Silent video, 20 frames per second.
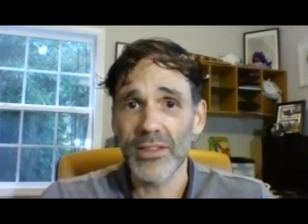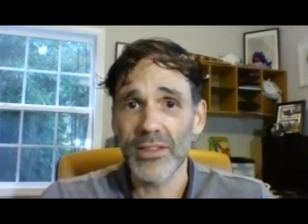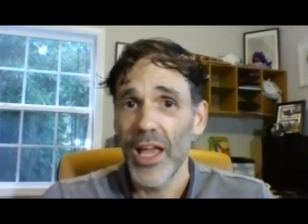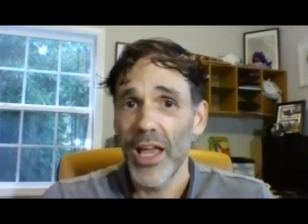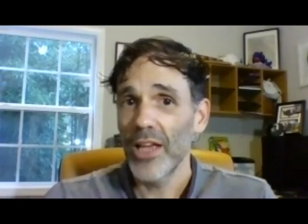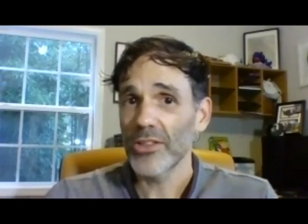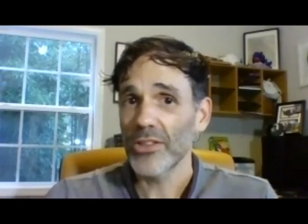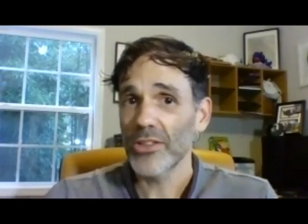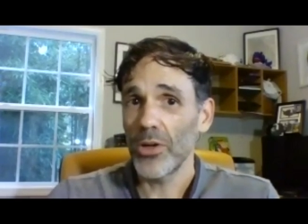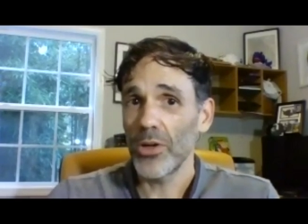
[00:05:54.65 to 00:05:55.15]

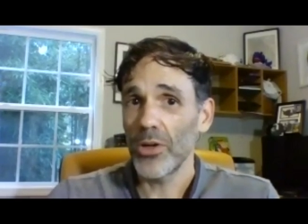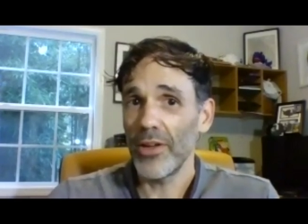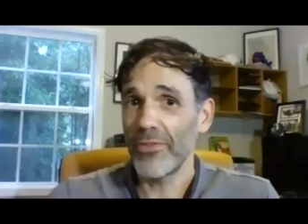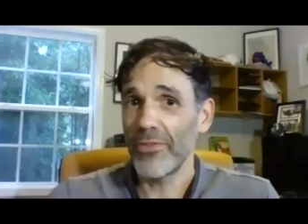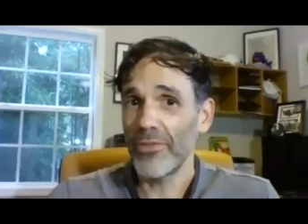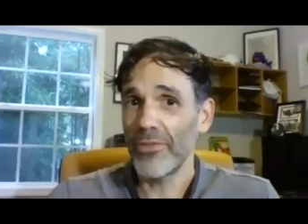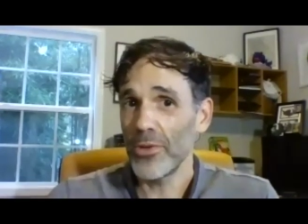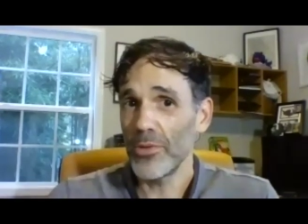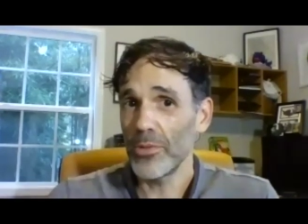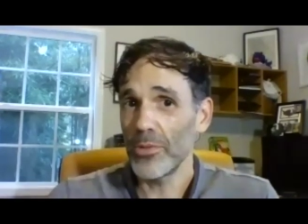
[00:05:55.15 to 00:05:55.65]
So if
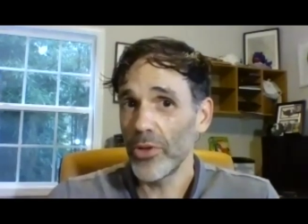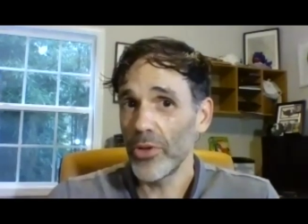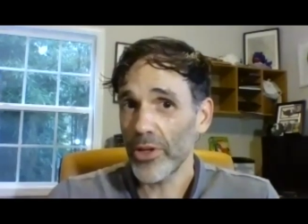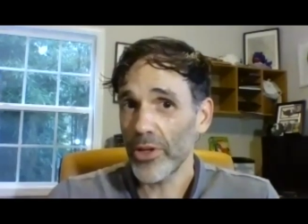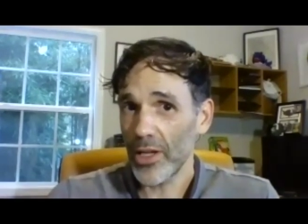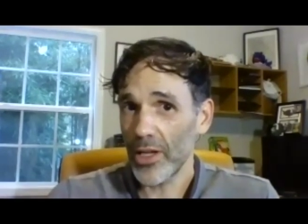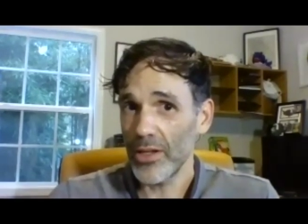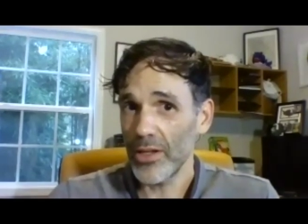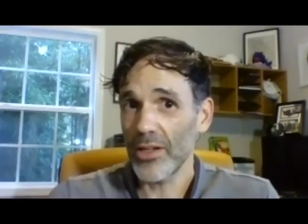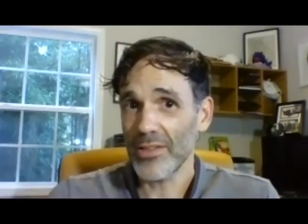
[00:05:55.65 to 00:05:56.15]
you look at
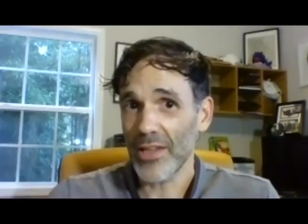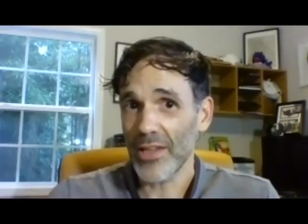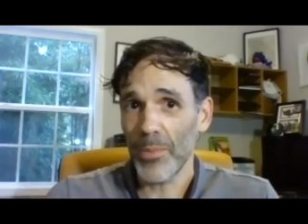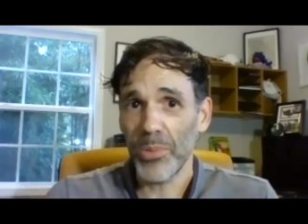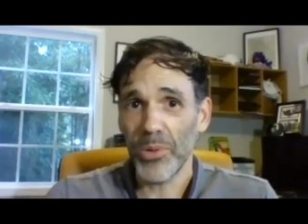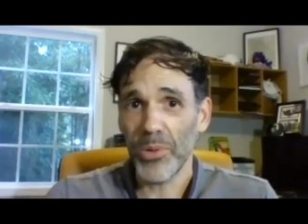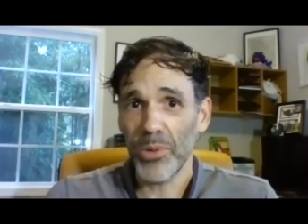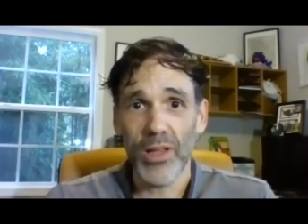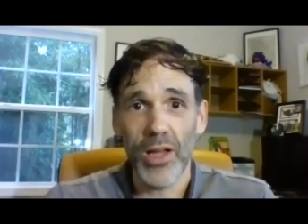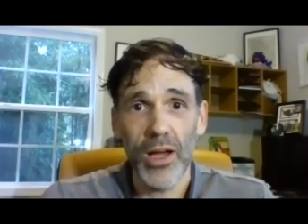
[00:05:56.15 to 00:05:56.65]
an
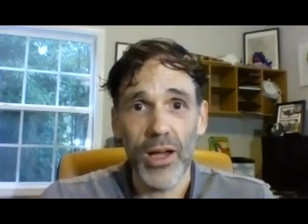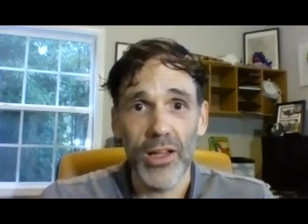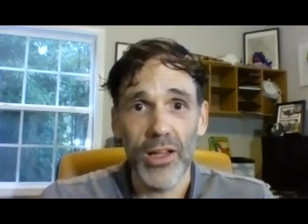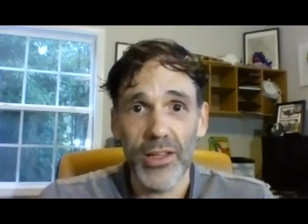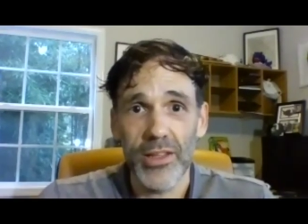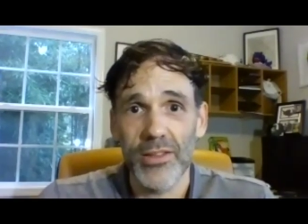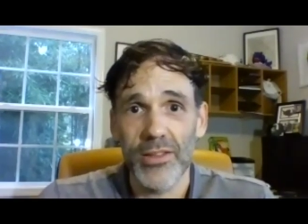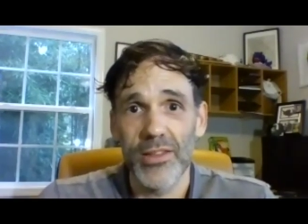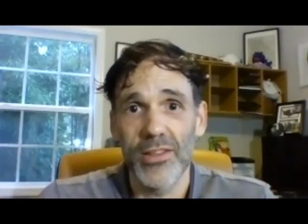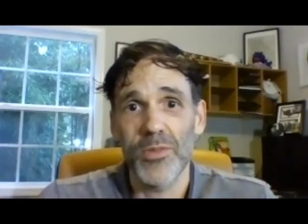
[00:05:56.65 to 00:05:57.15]
example like
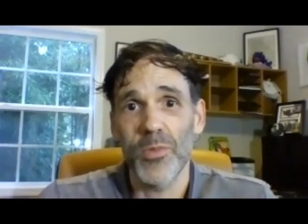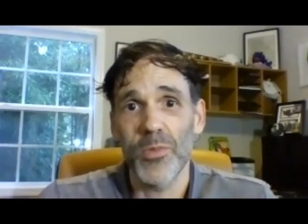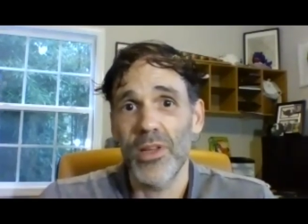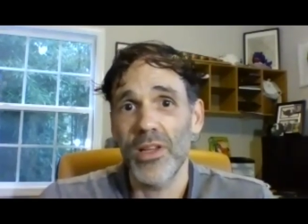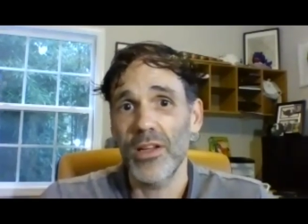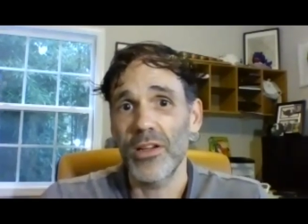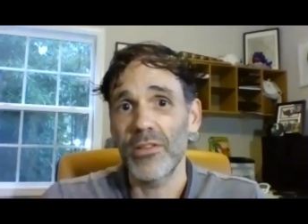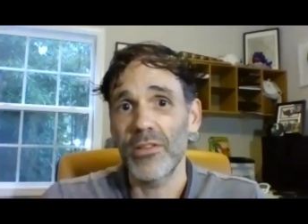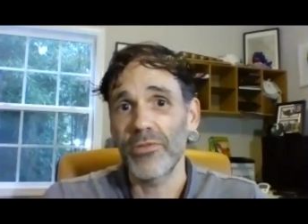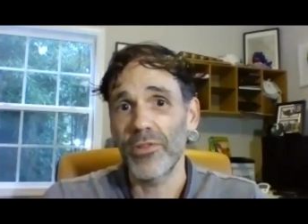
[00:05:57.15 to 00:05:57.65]
this one
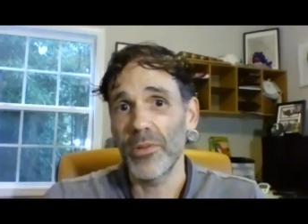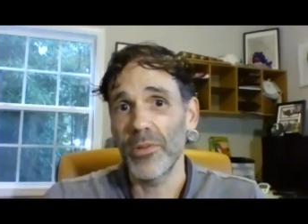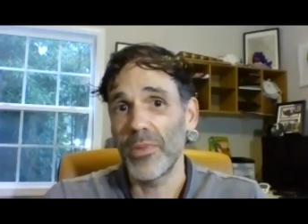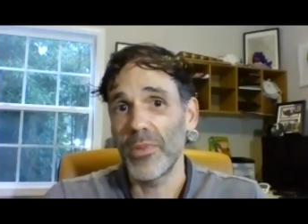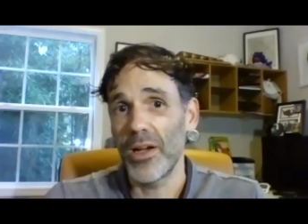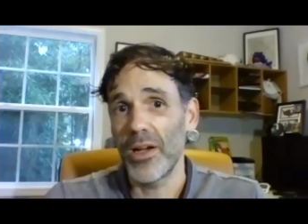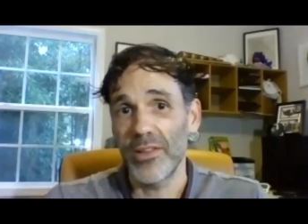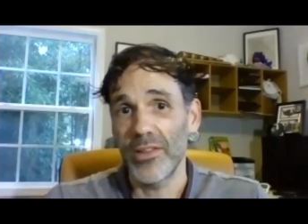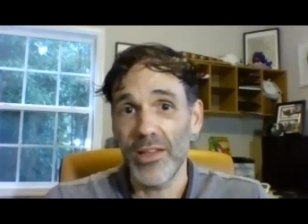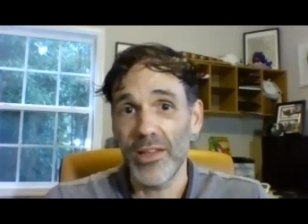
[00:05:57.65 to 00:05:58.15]
here from
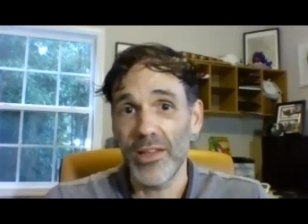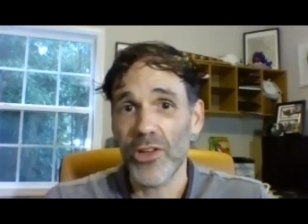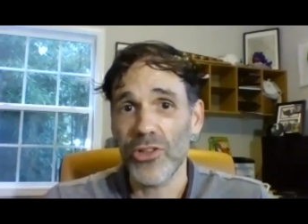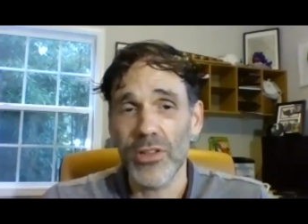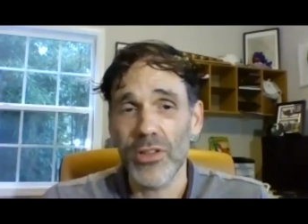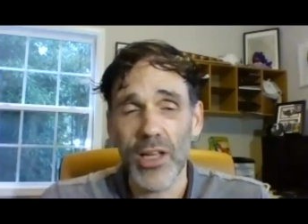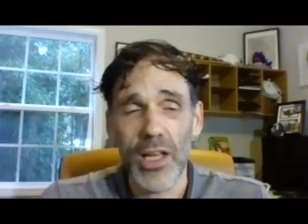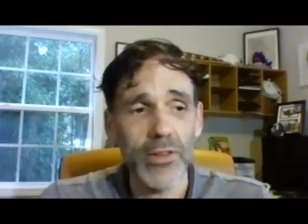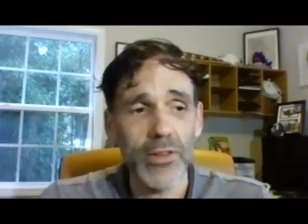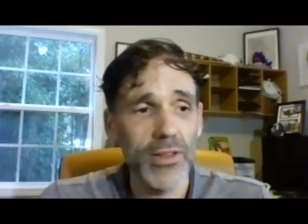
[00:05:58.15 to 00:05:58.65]
the National
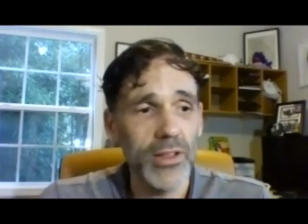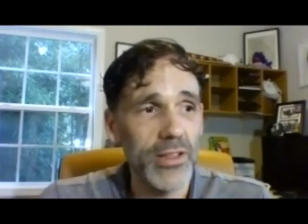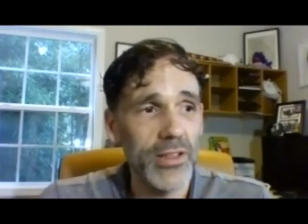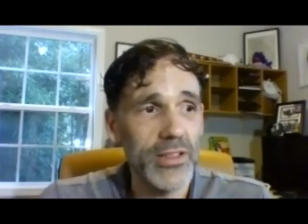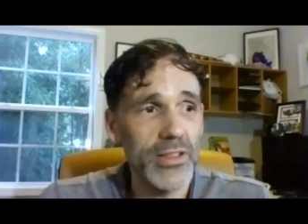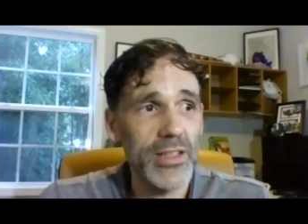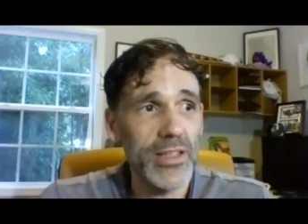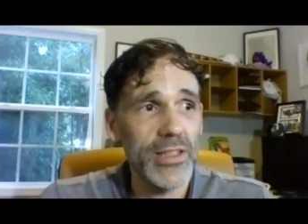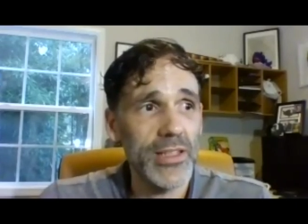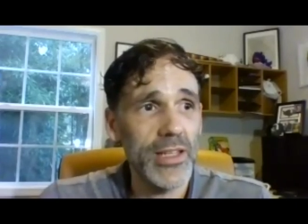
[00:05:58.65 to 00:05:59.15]
Gallery in
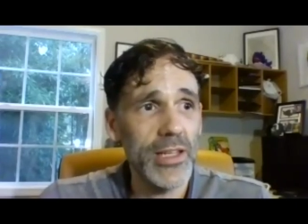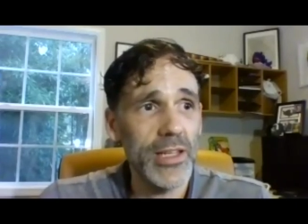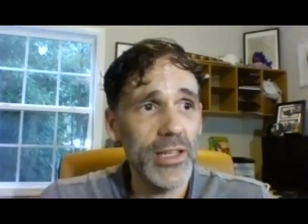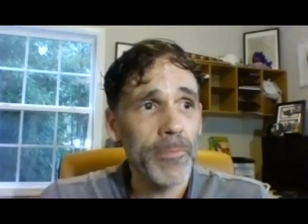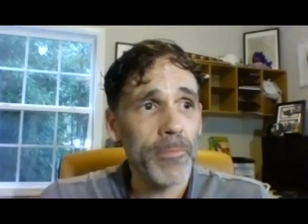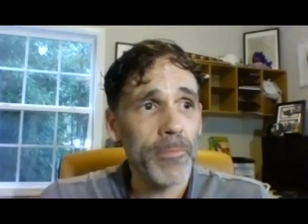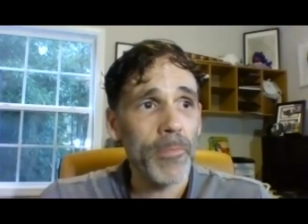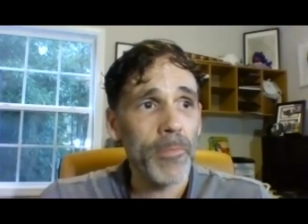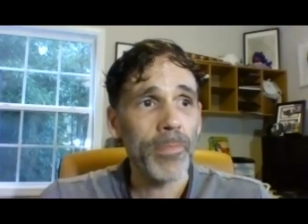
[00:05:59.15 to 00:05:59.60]
DC,